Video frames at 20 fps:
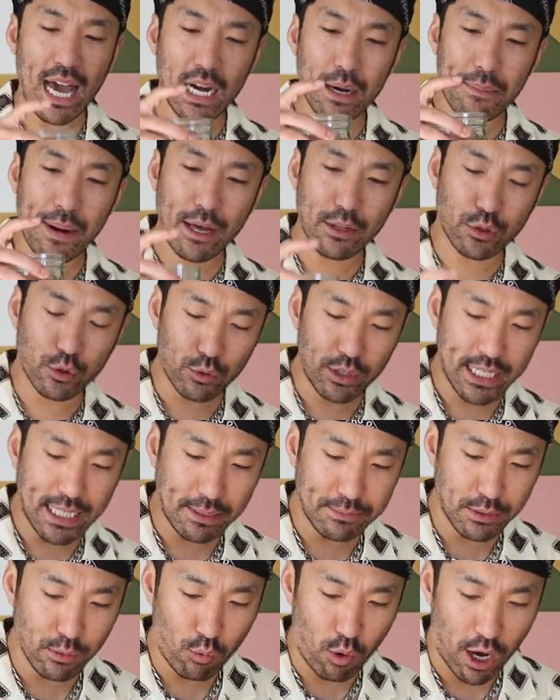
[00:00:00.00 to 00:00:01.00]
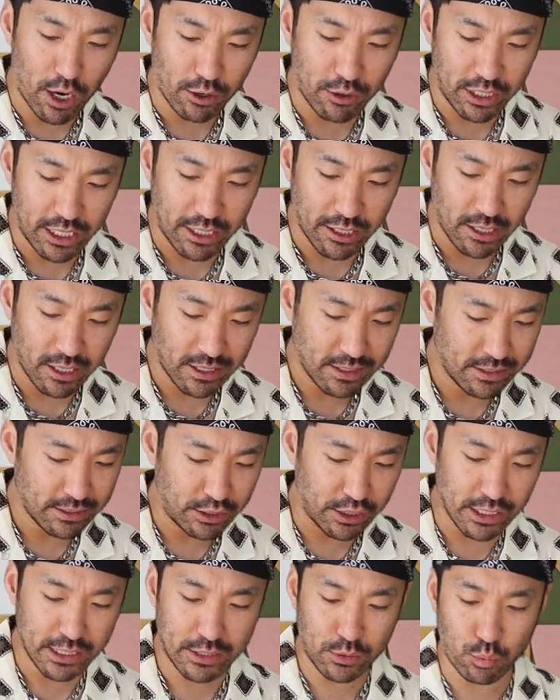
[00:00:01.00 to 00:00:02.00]
added about 3 cups of water in here,
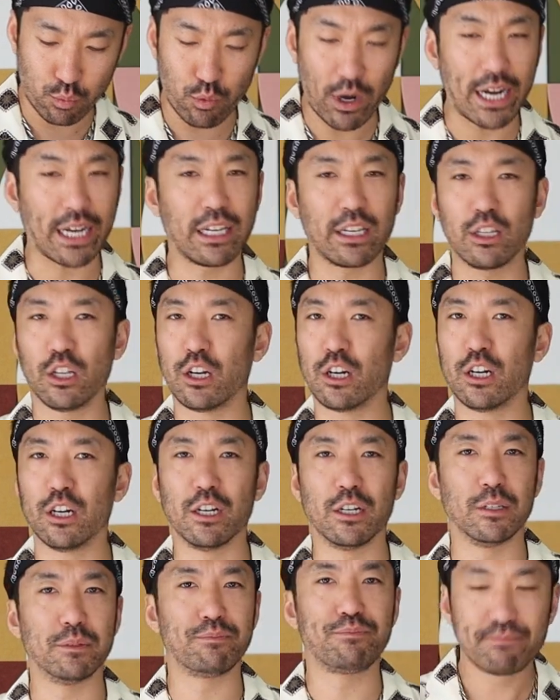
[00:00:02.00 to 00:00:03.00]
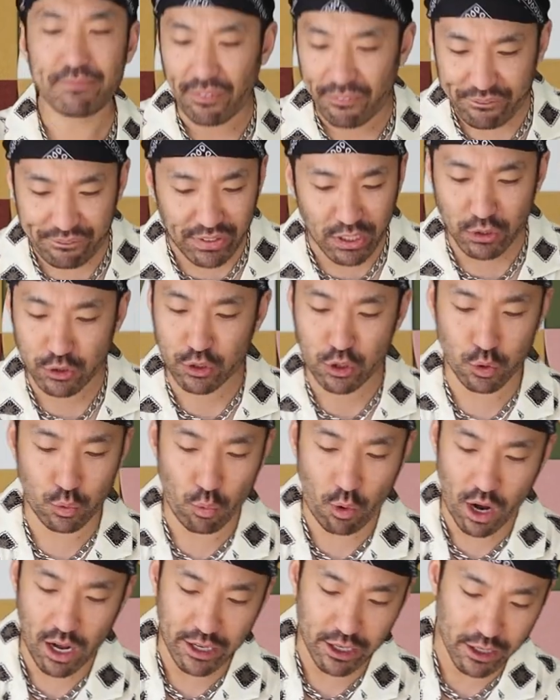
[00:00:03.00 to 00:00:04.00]
just regular filtered
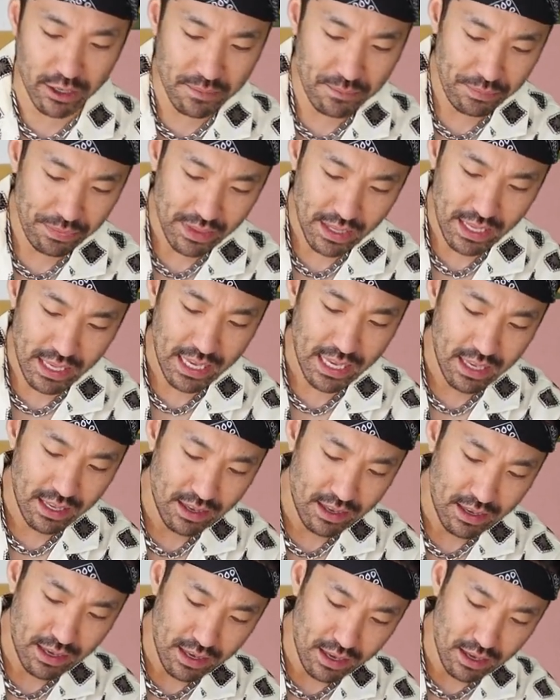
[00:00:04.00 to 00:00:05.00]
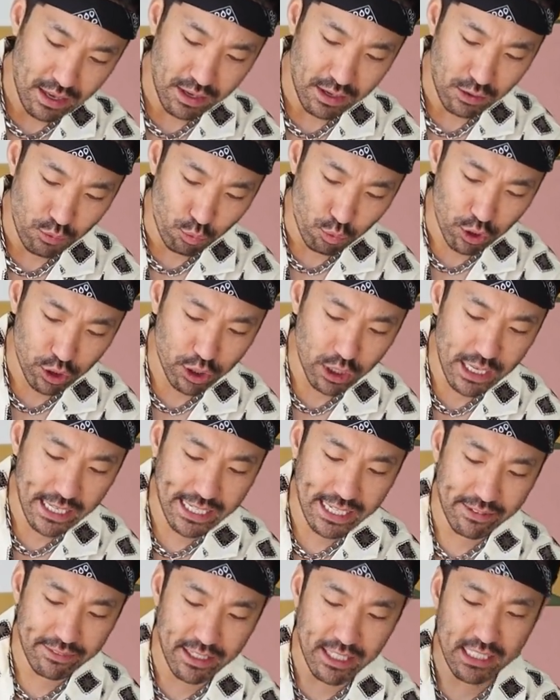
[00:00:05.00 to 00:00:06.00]
water. We're gonna
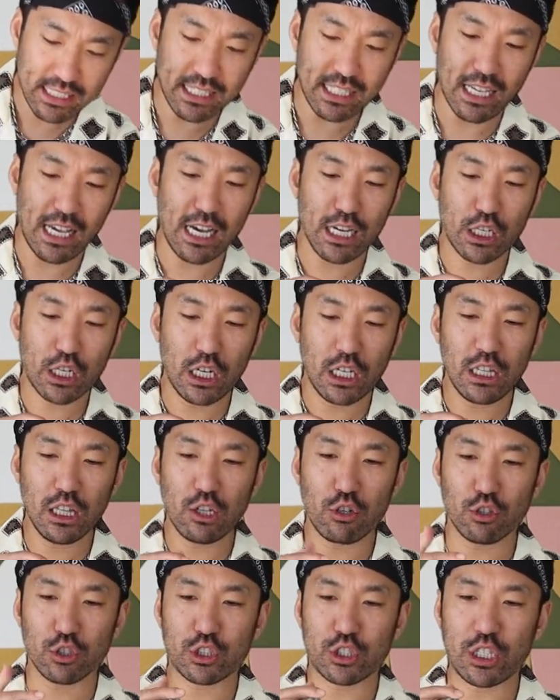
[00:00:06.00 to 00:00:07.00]
give this a good little